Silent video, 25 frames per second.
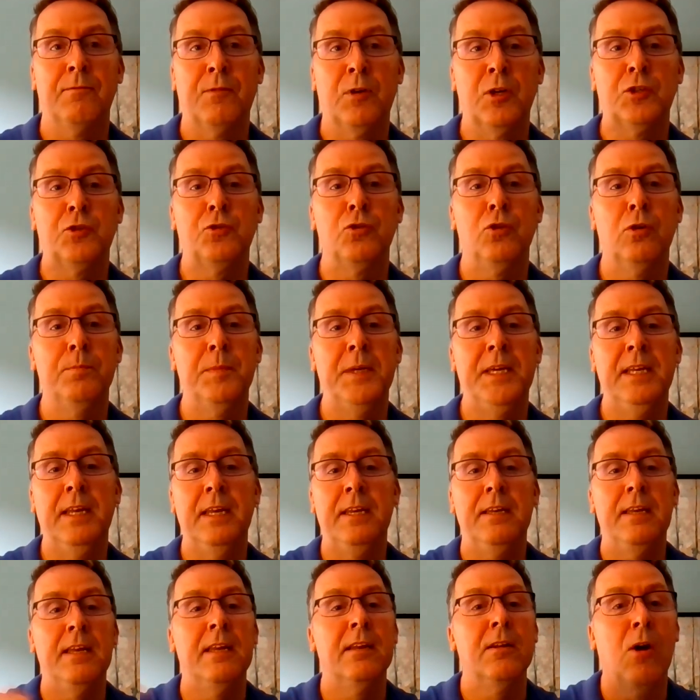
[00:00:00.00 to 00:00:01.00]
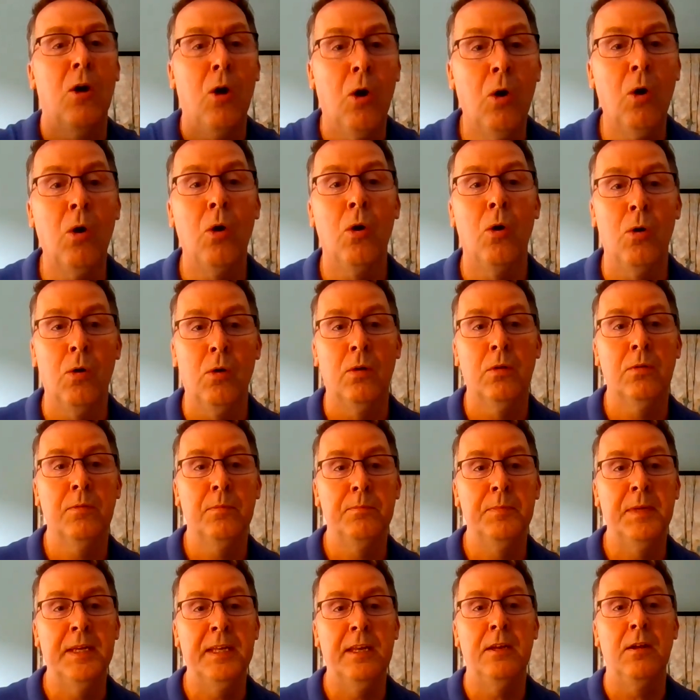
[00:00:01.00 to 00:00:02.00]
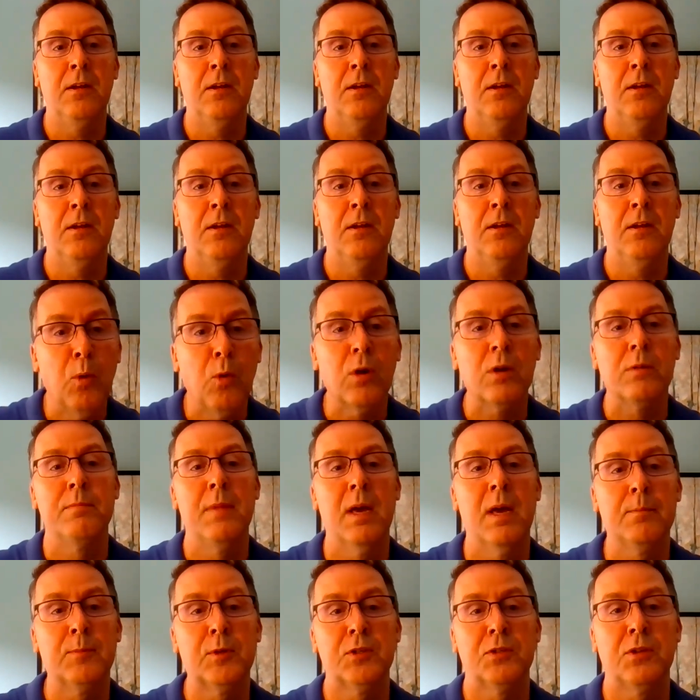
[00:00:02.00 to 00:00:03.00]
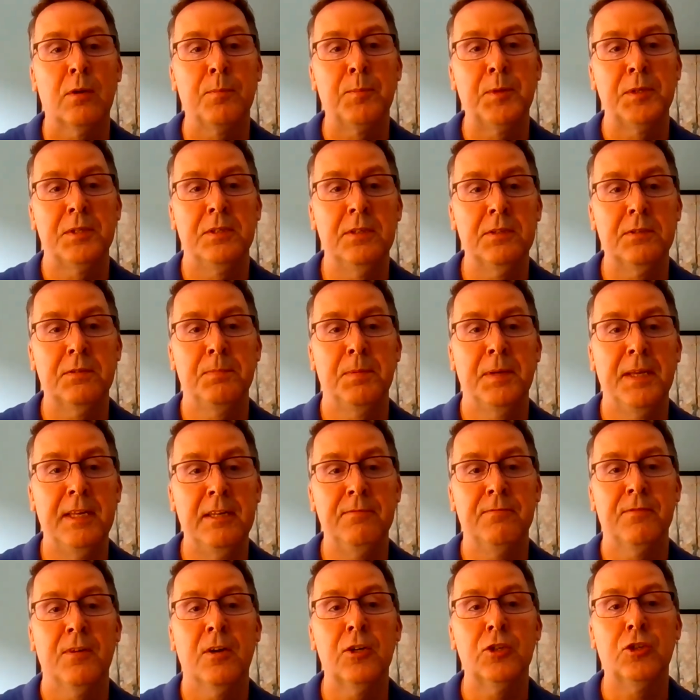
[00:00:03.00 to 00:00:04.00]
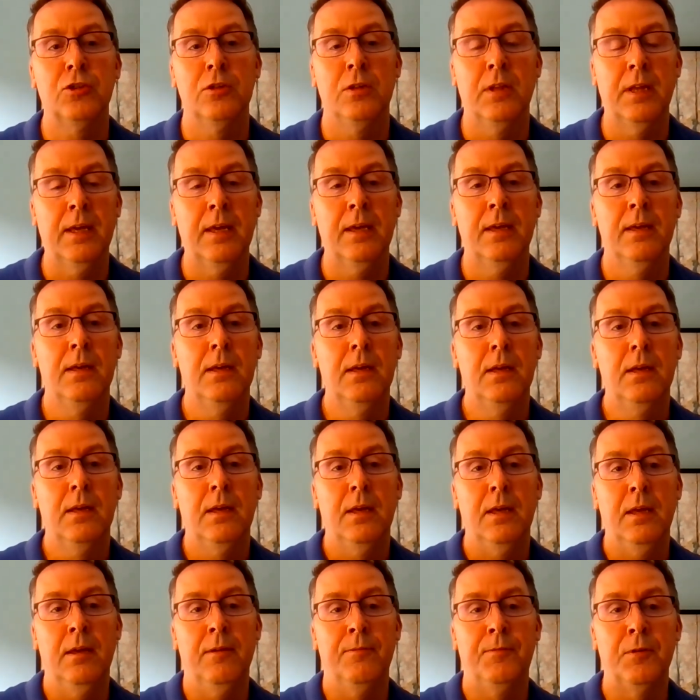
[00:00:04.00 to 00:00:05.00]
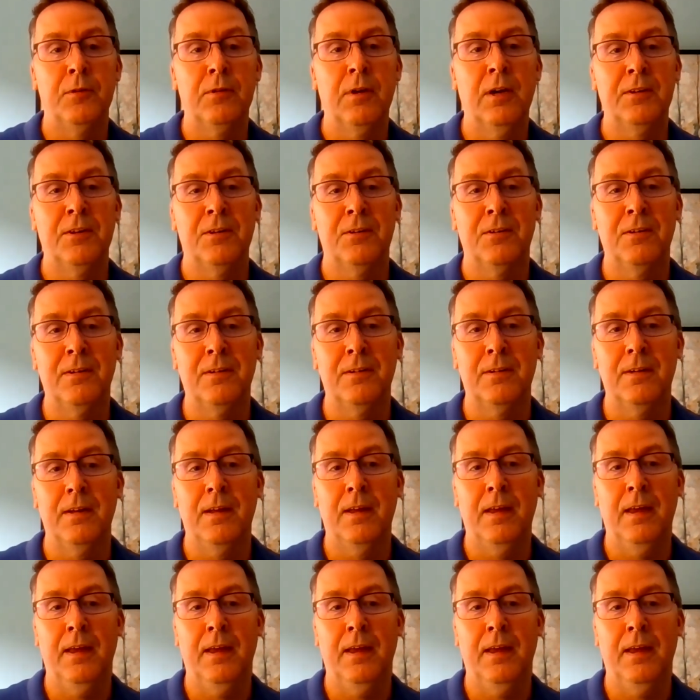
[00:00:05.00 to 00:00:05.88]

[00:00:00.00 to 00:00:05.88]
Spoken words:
virtual meeting in whole, meaning all board members are participating virtually, if you're under